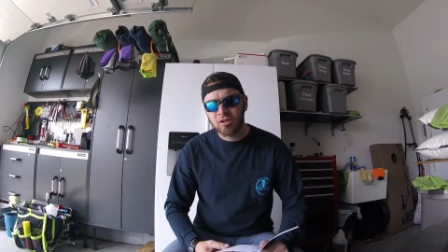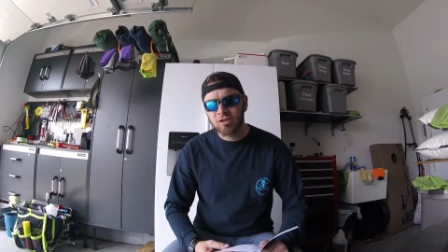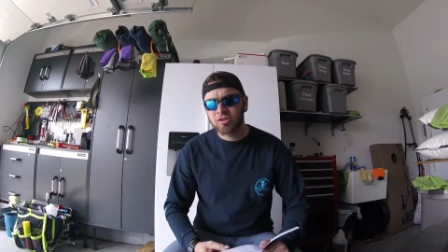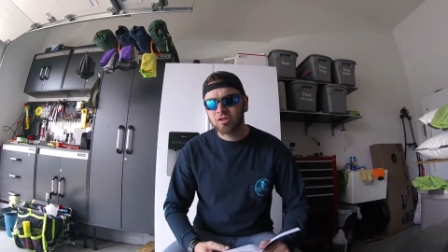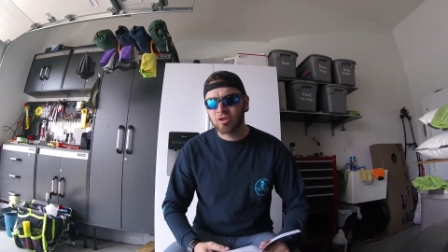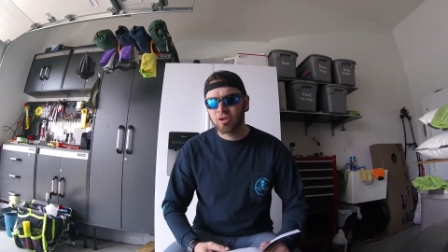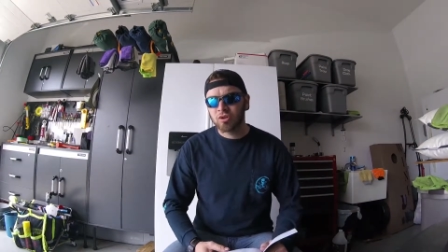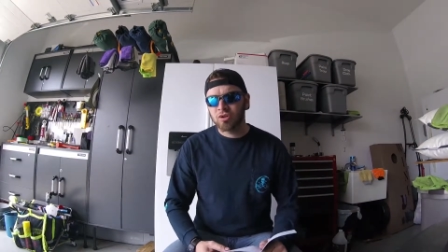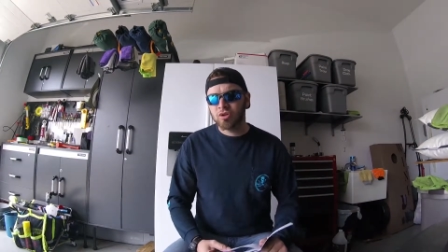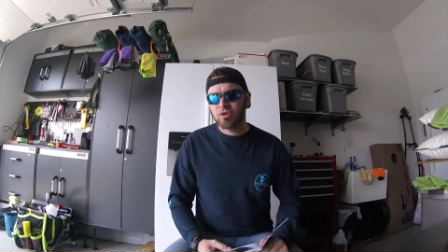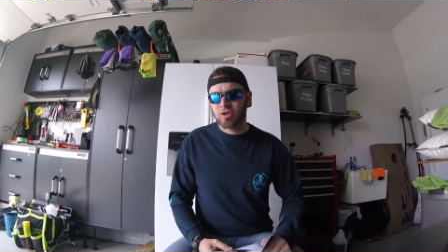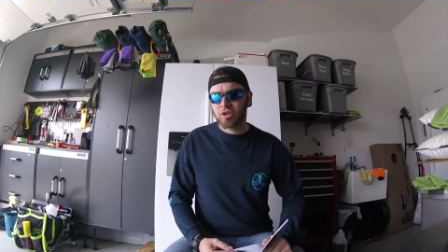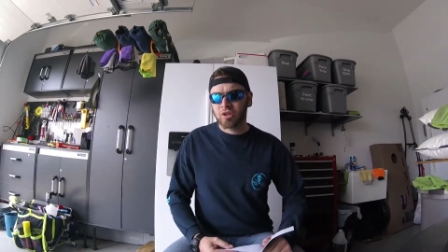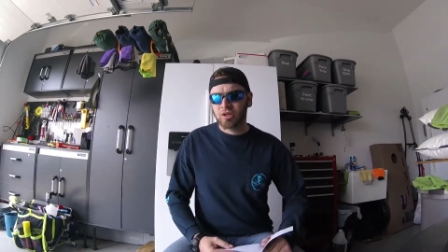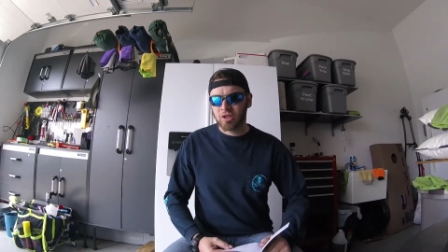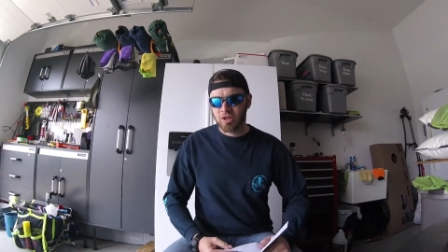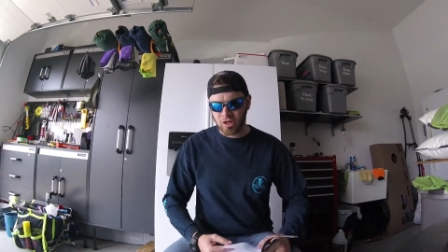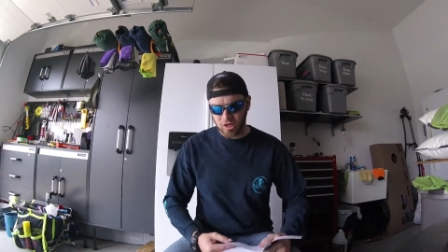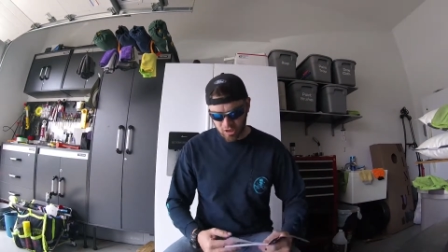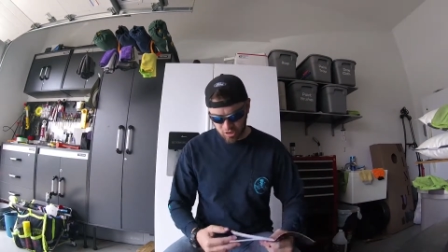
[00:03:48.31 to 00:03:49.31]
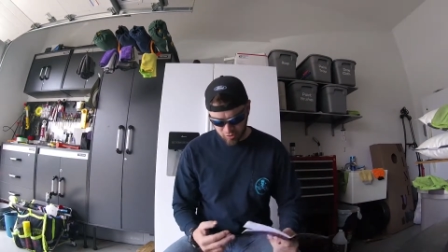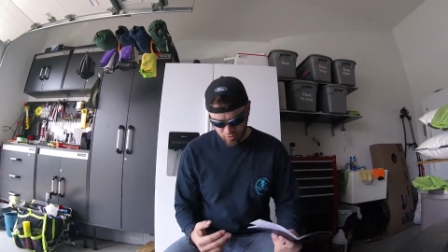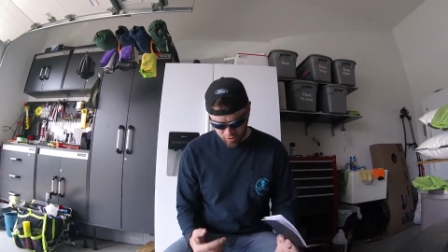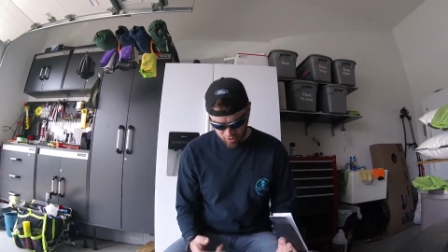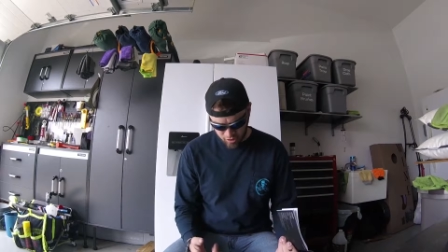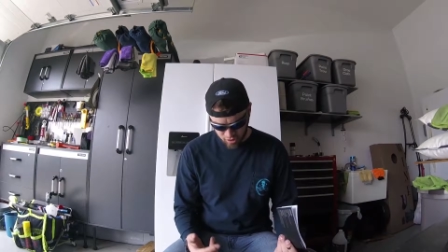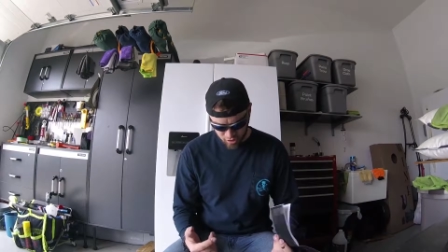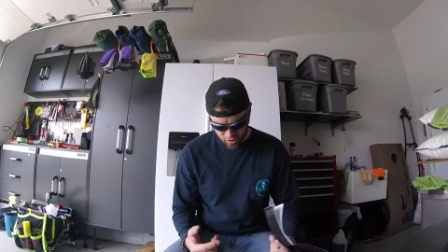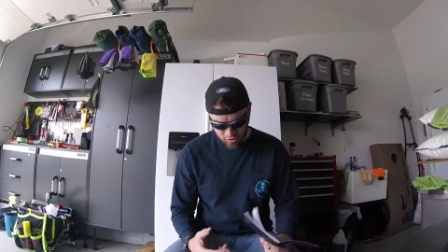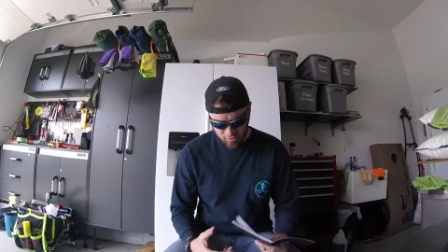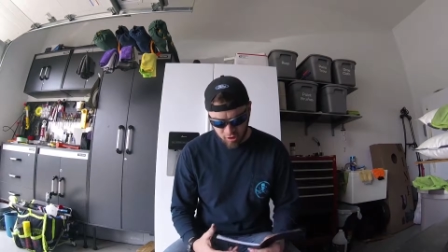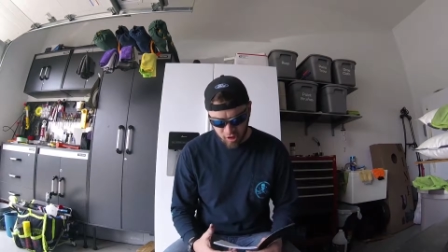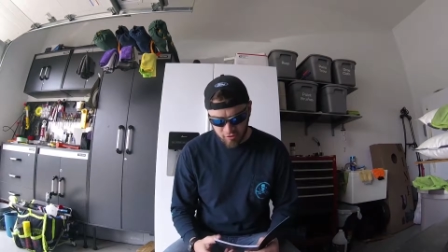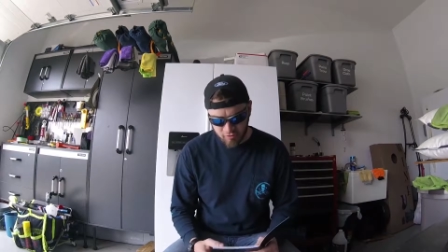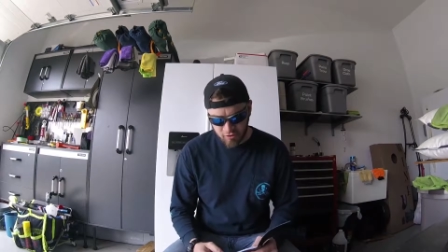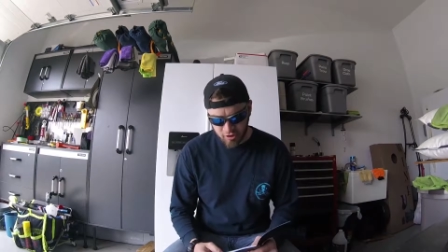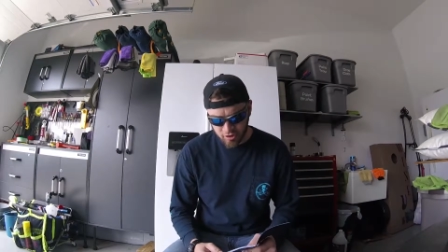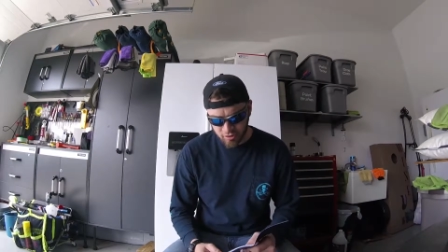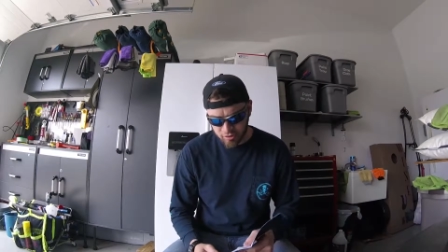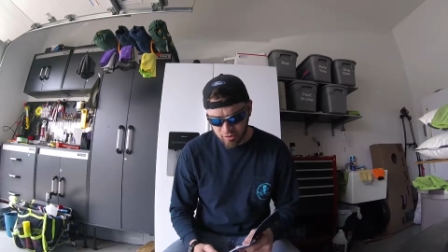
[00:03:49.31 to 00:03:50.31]
so you can connect with your
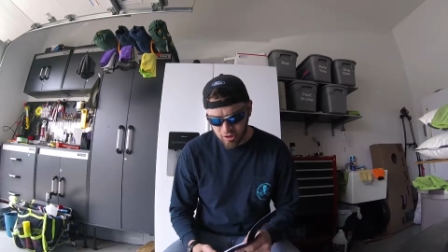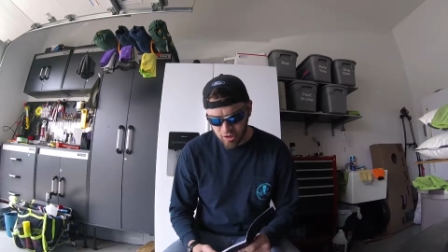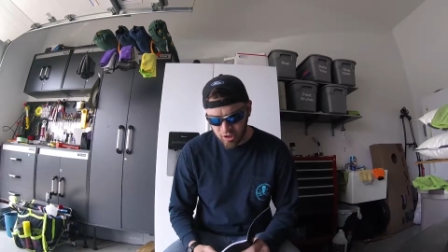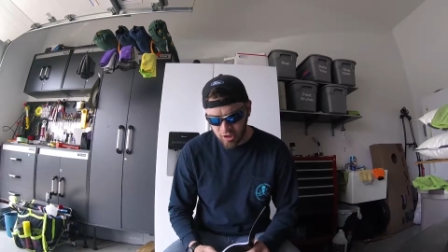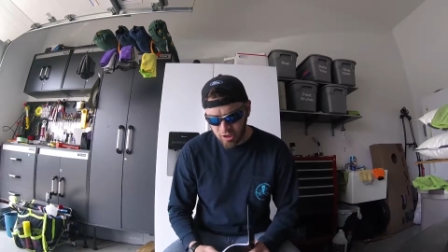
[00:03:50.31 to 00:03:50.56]
smartphone